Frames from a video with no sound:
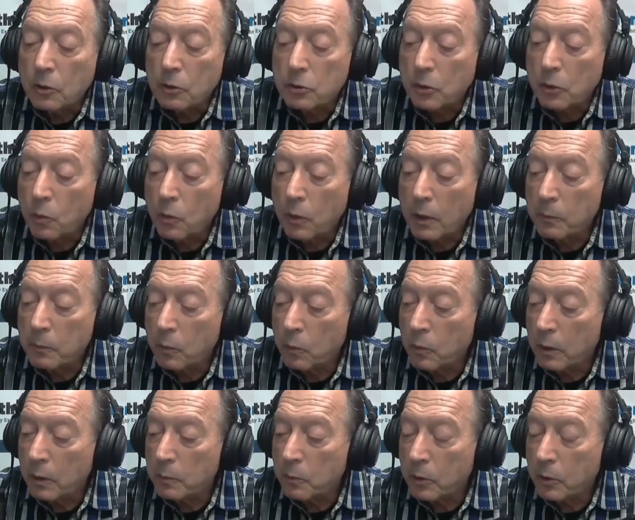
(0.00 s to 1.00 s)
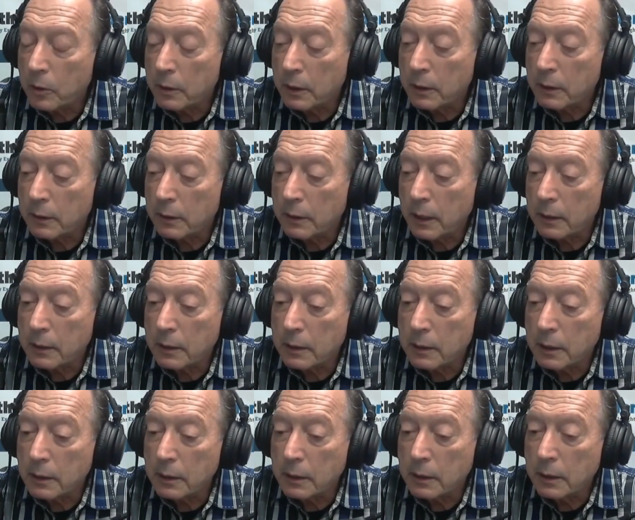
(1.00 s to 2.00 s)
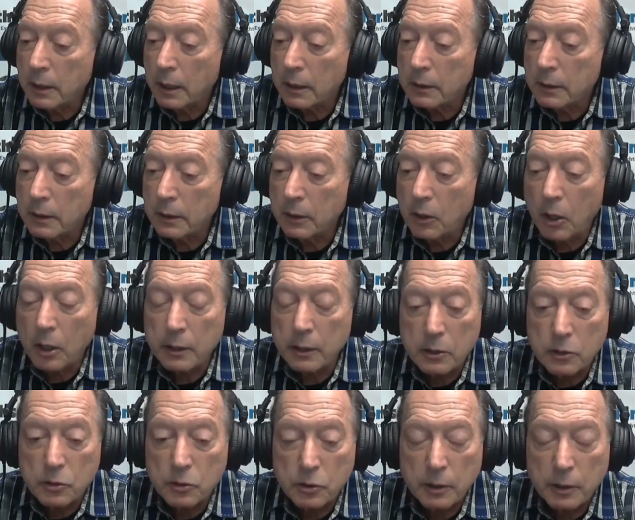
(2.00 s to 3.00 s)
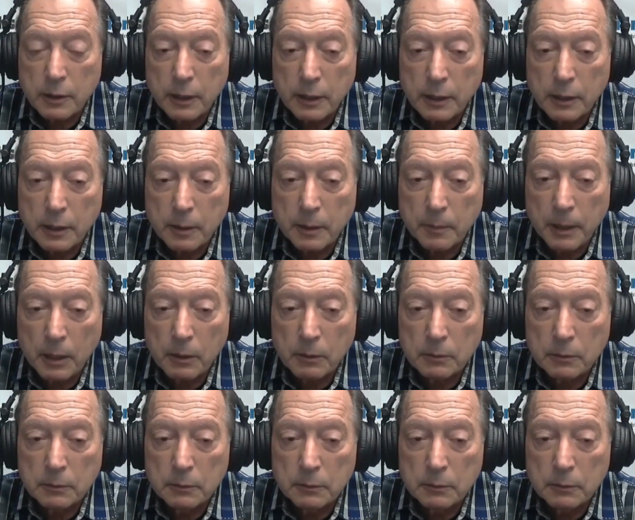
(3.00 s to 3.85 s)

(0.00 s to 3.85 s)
So one one more thing that that the audience should think about.